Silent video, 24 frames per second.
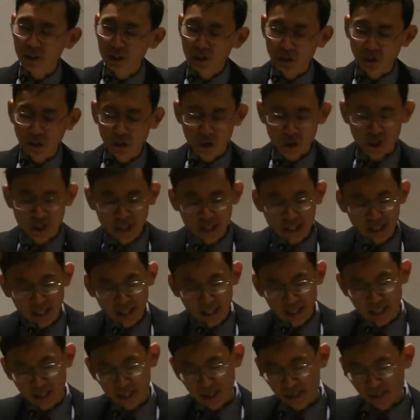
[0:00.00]
So
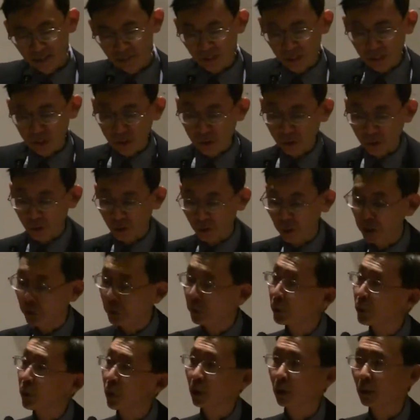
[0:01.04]
said Victor
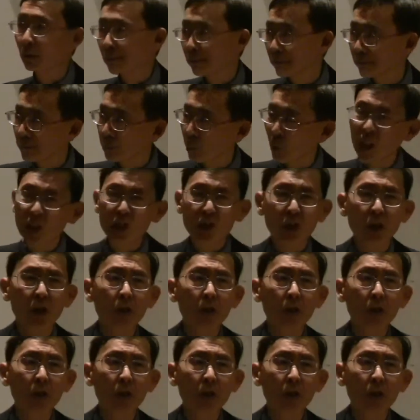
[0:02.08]
Hugo. What is